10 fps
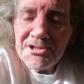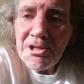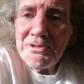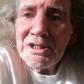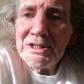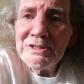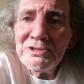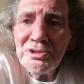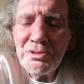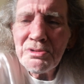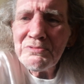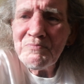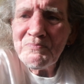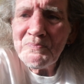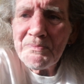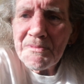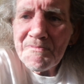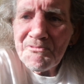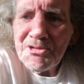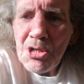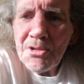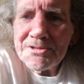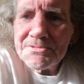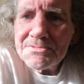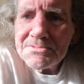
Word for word: totally sort of forgotten,